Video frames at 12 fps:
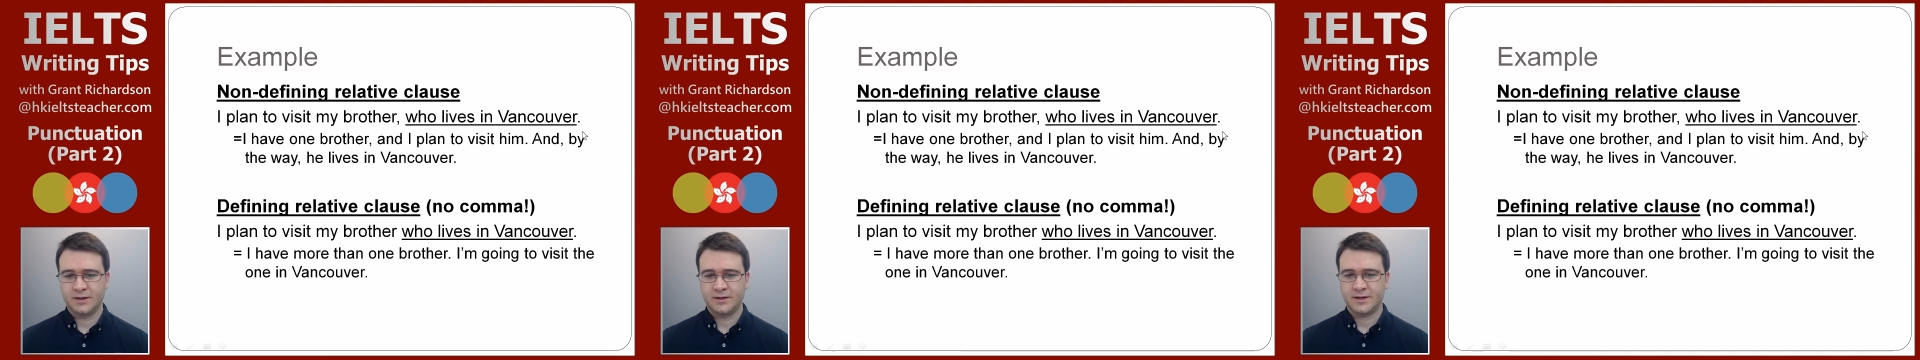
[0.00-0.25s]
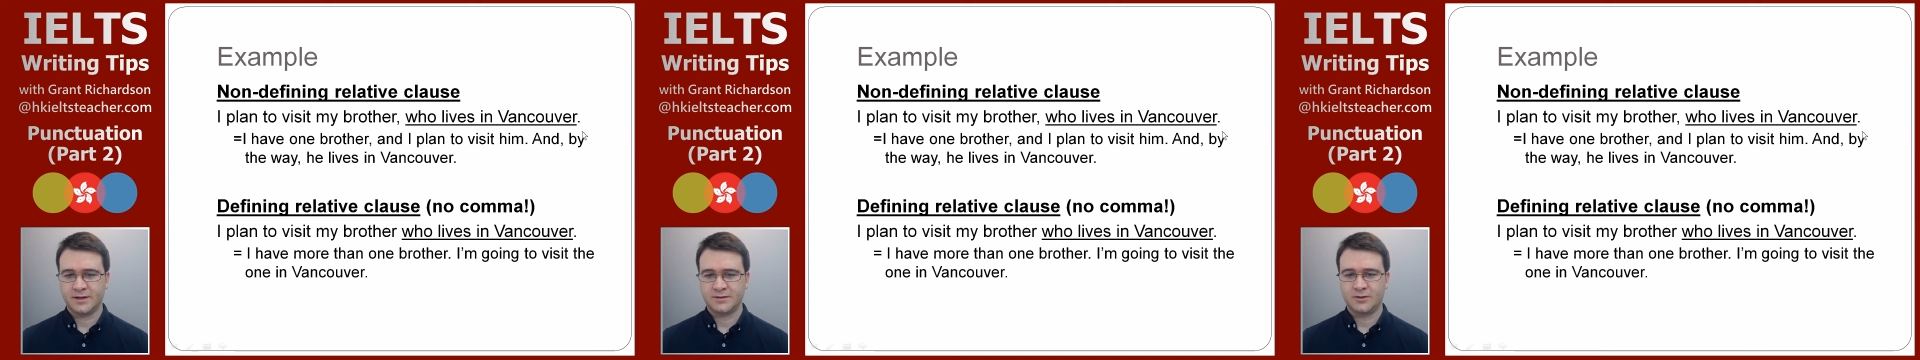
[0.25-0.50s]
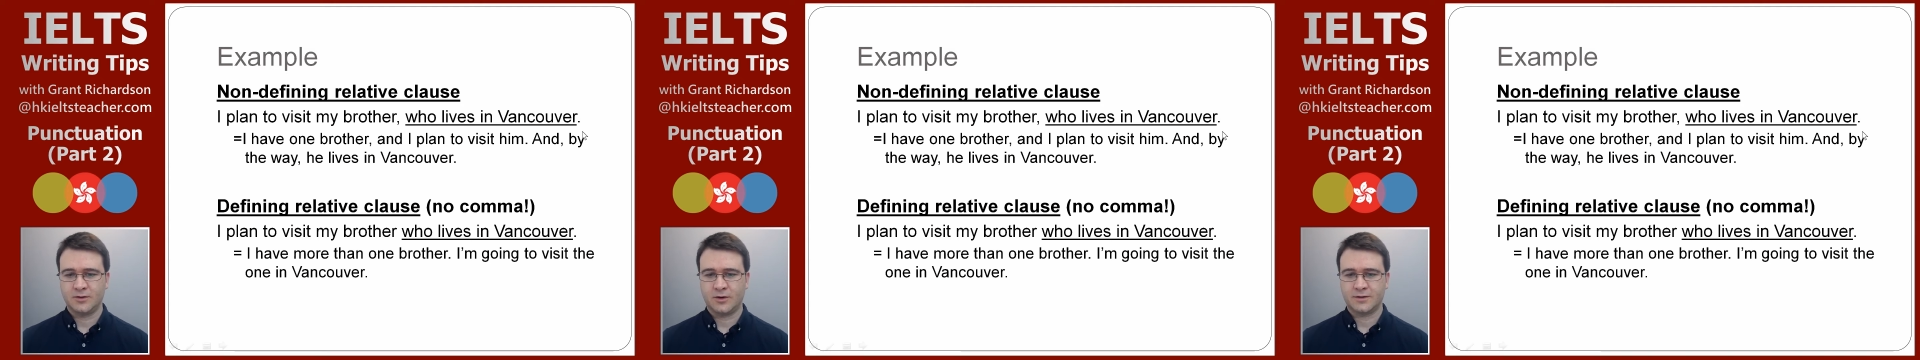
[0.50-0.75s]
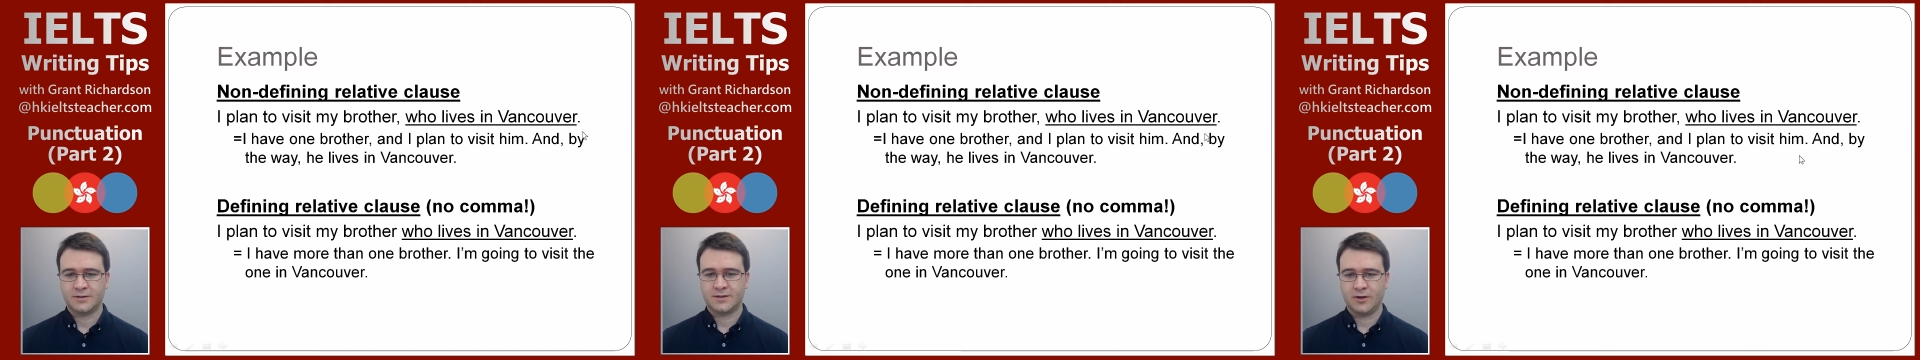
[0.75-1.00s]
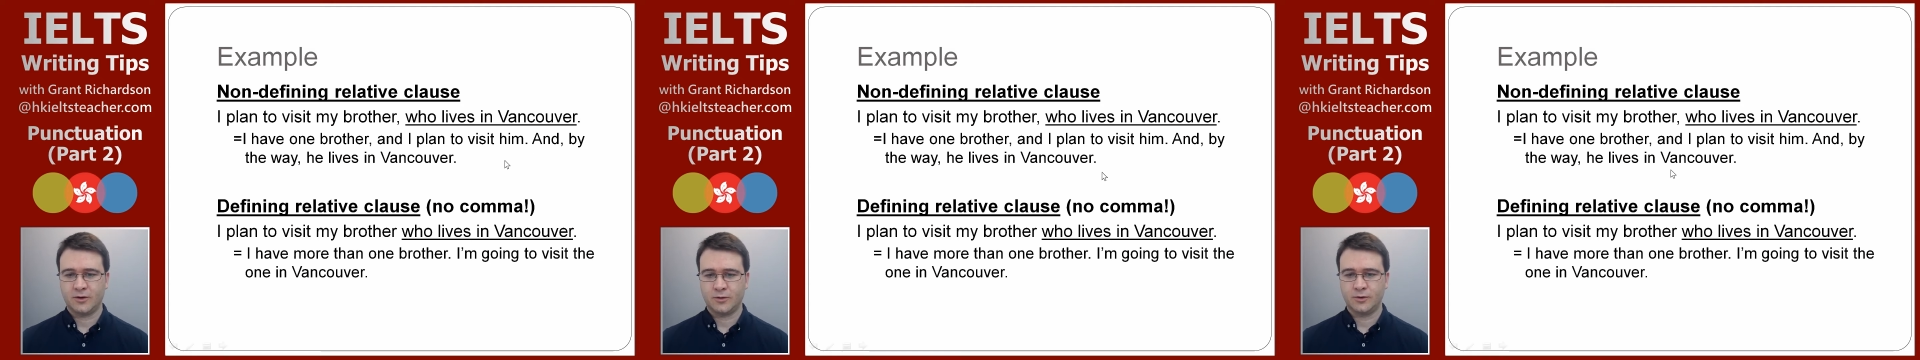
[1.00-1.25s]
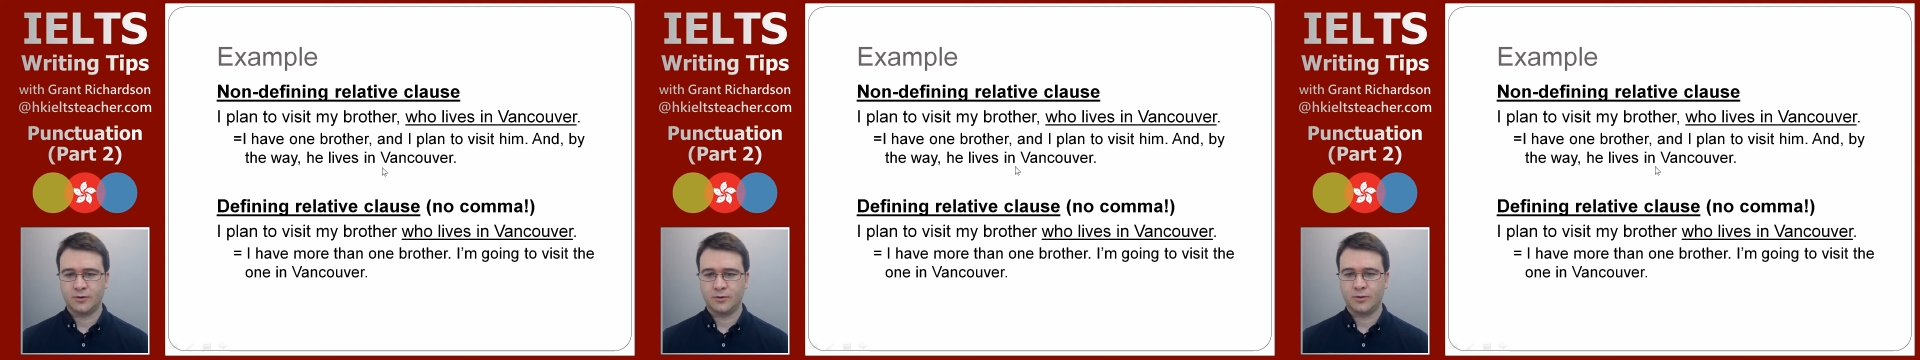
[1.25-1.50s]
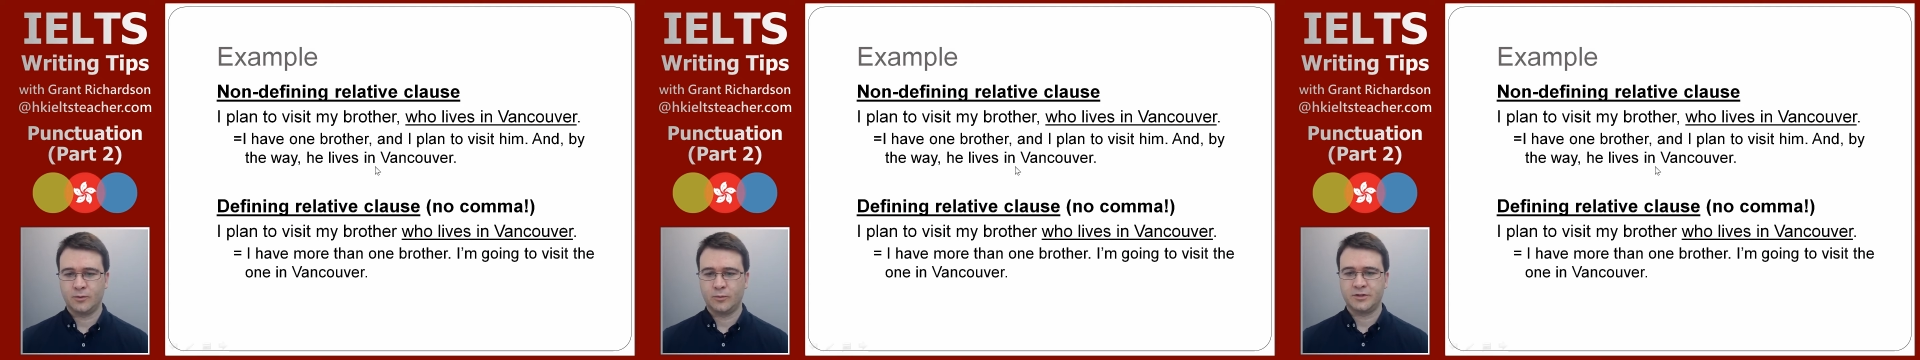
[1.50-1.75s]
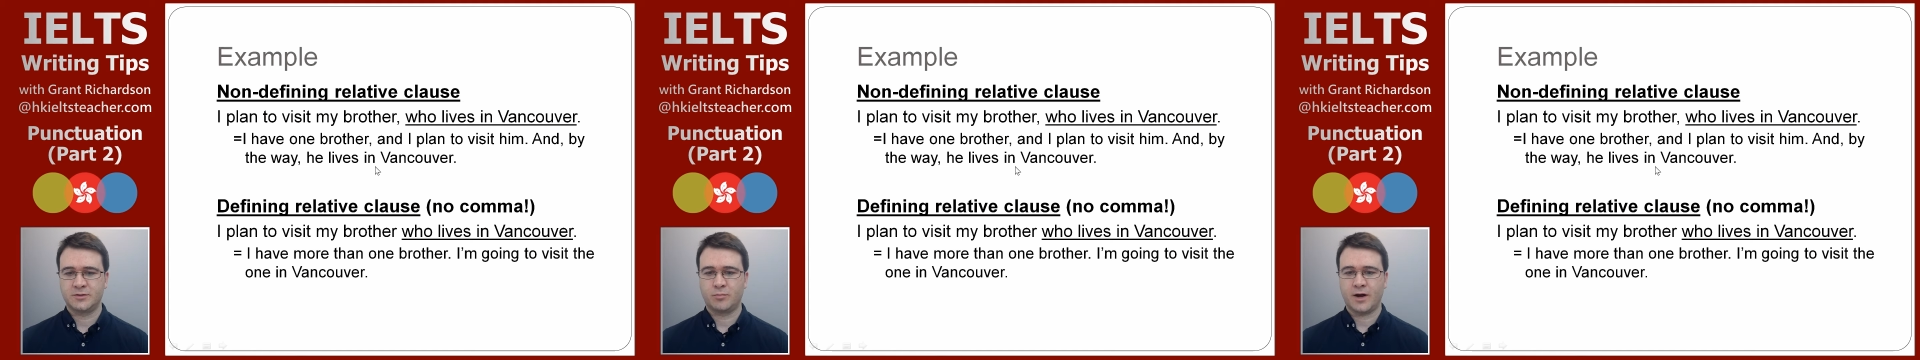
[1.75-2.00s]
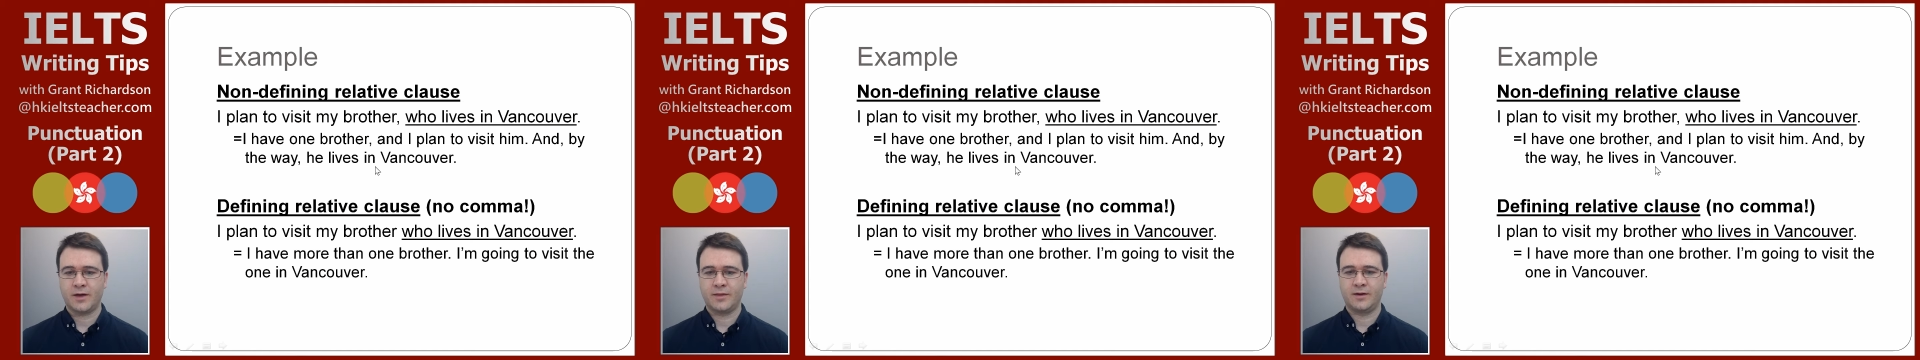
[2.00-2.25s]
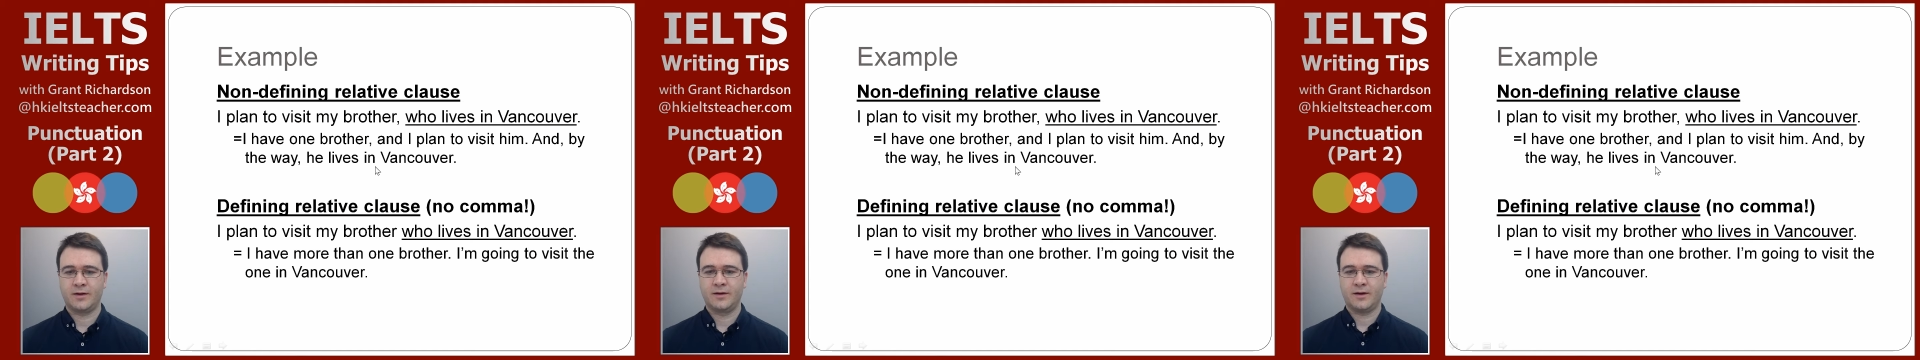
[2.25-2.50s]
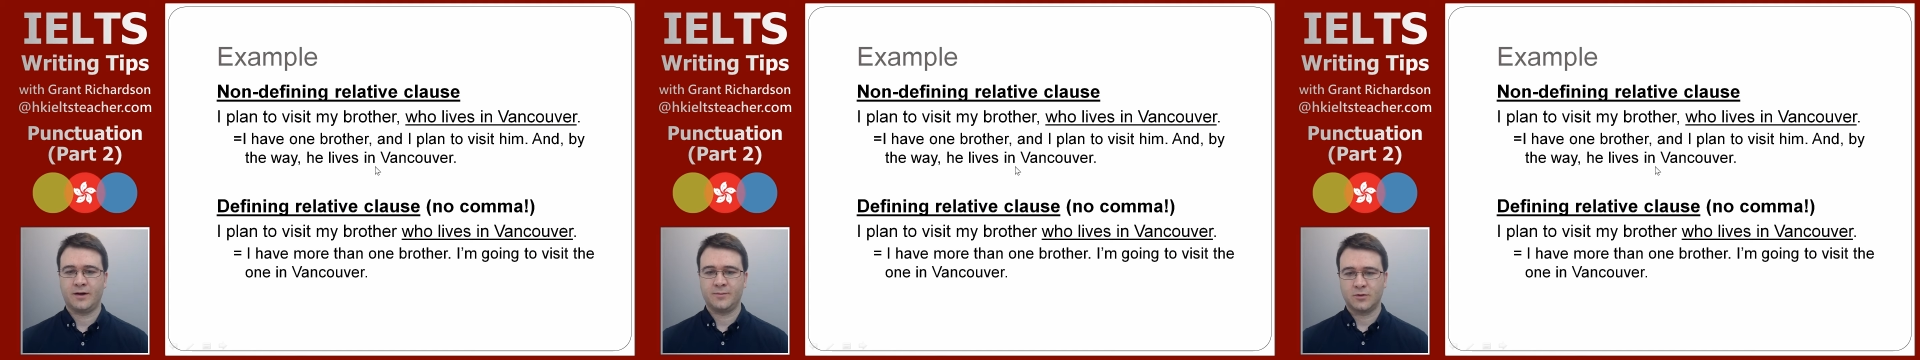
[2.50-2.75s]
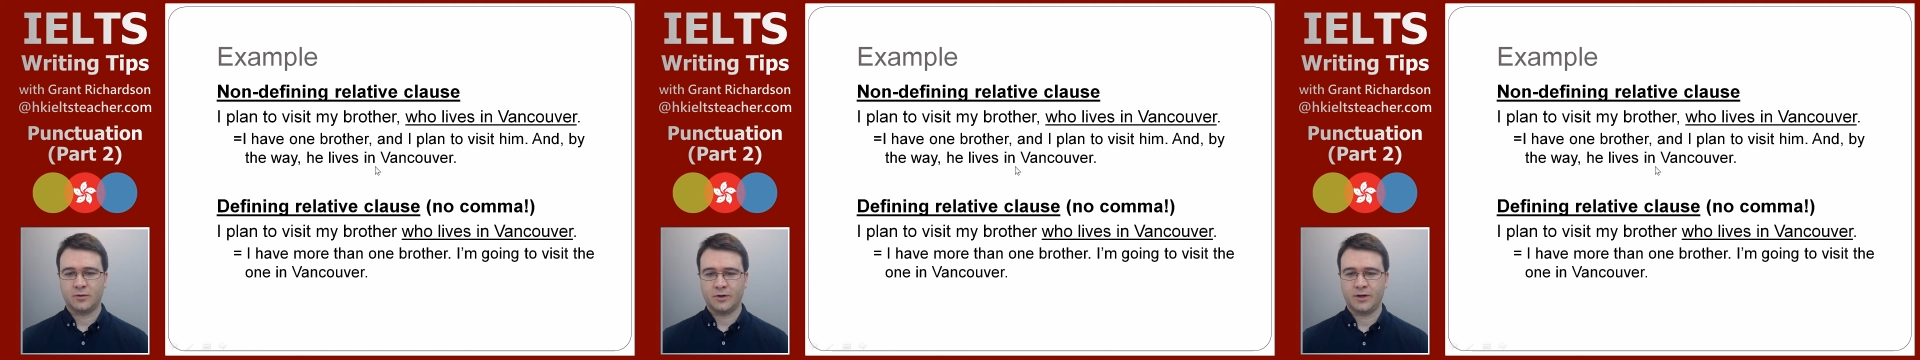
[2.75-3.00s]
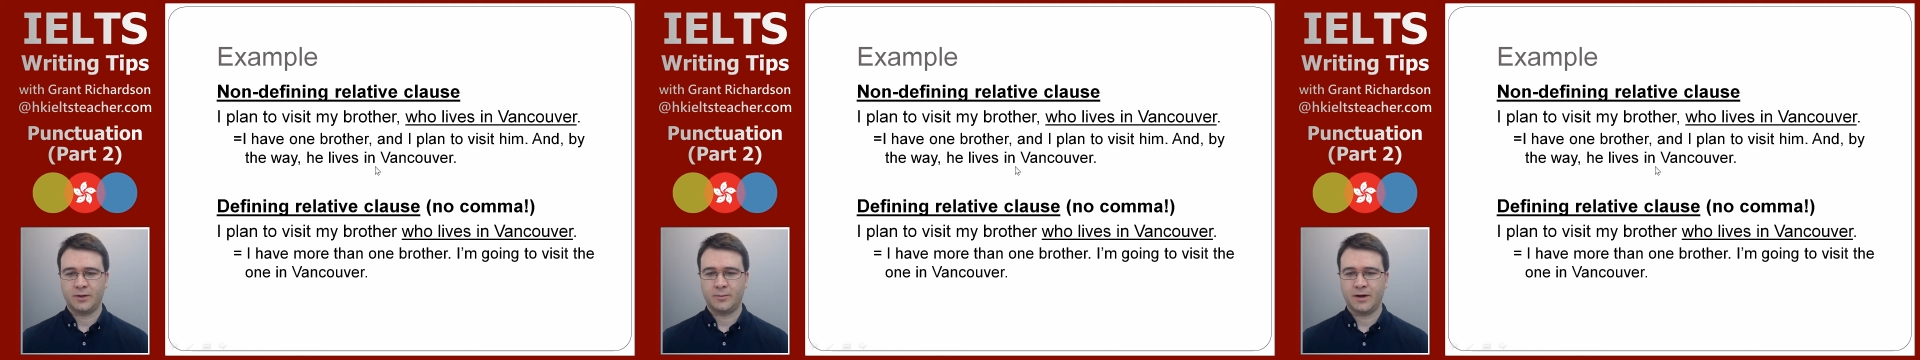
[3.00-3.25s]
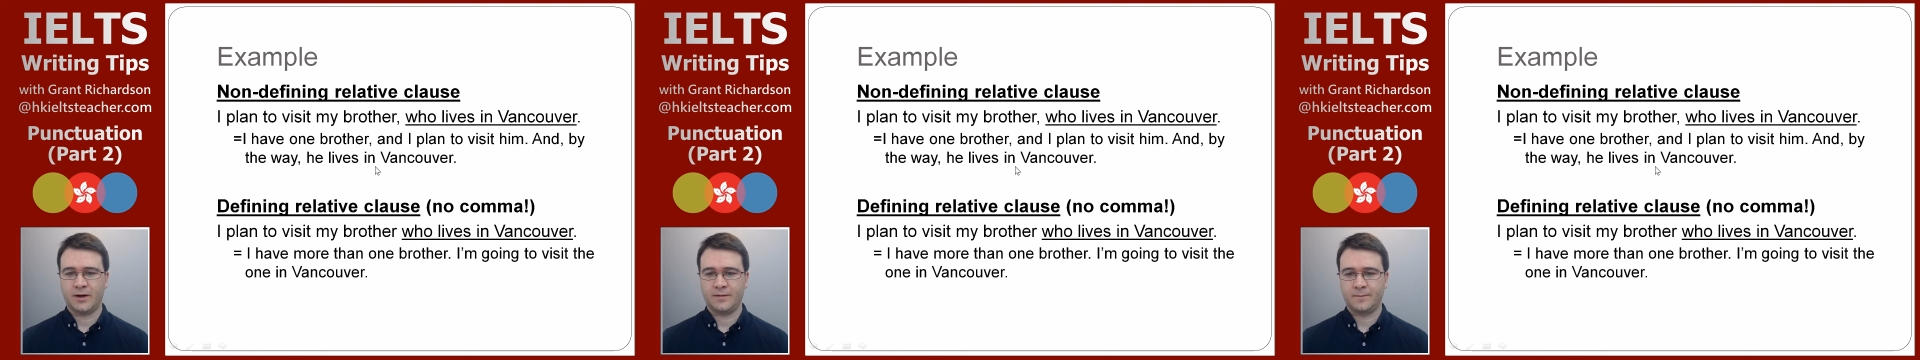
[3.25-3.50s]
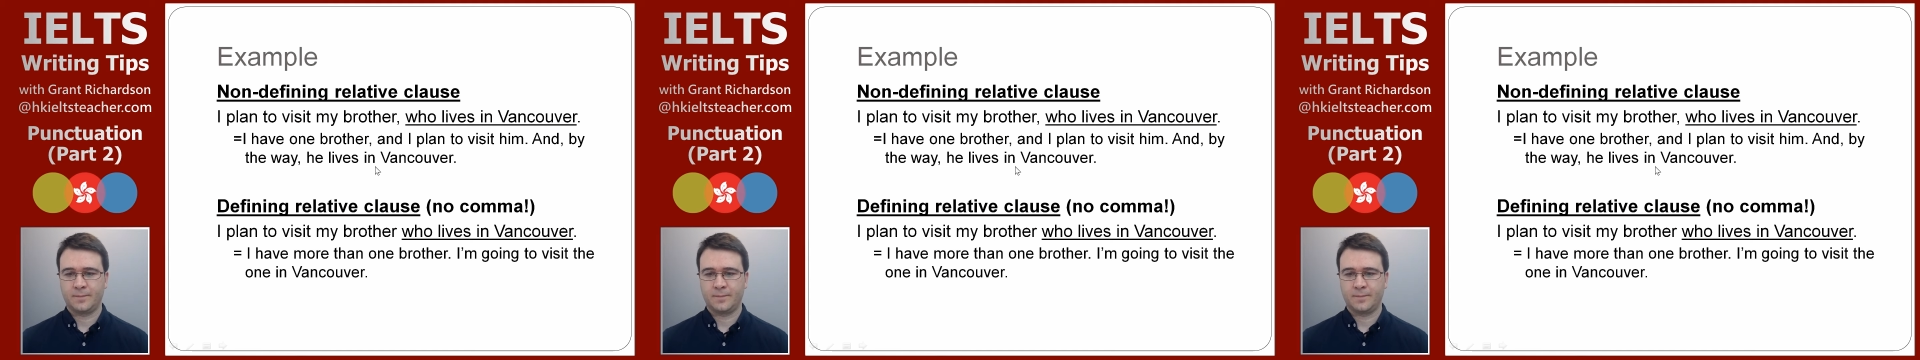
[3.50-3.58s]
does not tell you which brother I'm talking about.